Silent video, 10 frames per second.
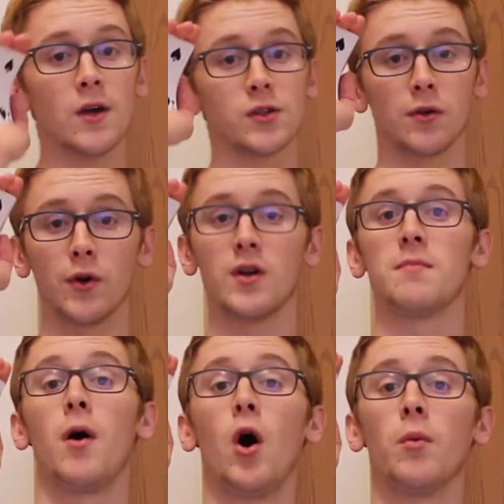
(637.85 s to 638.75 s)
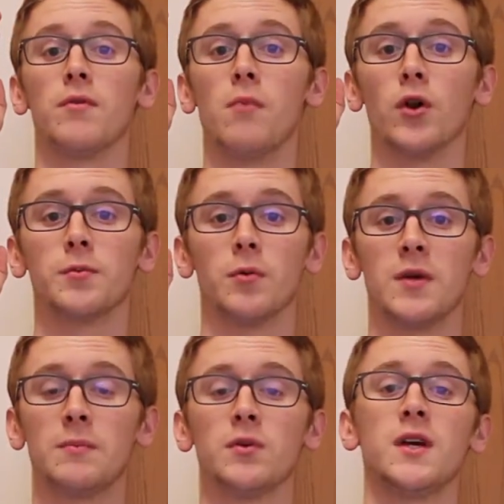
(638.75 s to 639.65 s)
So learning to palm with multiple
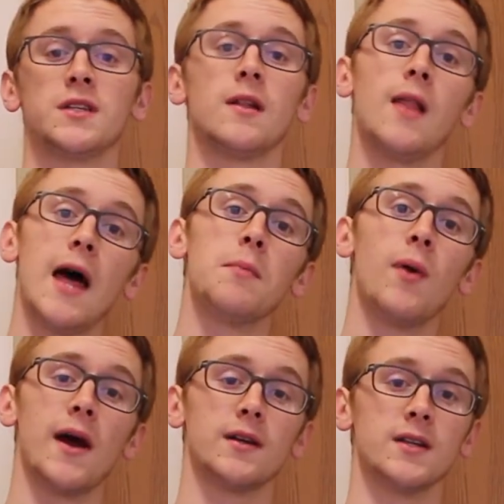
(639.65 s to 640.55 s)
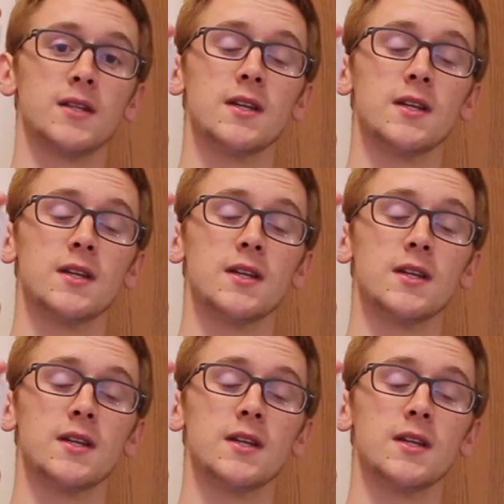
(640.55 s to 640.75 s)
people takes a lot of practice,